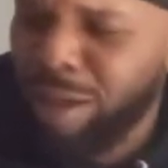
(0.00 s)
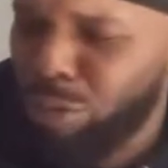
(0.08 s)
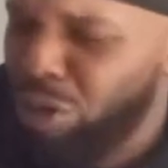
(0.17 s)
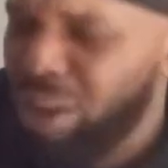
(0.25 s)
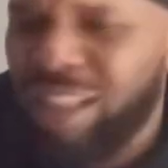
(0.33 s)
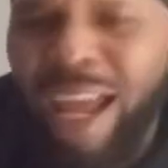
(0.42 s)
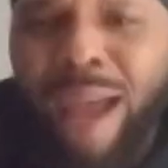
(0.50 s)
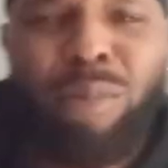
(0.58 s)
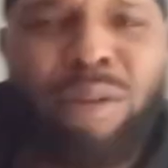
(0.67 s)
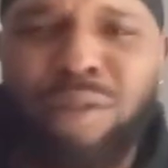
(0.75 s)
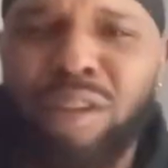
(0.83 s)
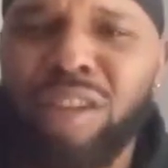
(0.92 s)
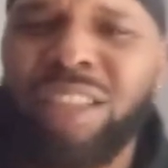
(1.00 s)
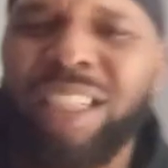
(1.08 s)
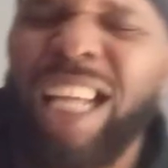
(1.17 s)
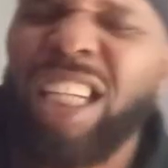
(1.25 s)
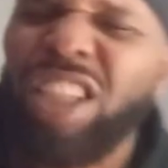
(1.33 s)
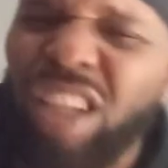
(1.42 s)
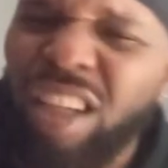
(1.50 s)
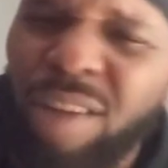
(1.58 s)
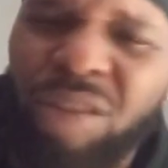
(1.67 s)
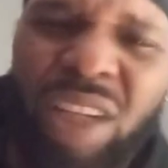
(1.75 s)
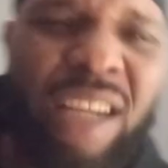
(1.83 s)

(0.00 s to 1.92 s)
I go through these atmospheres, and I love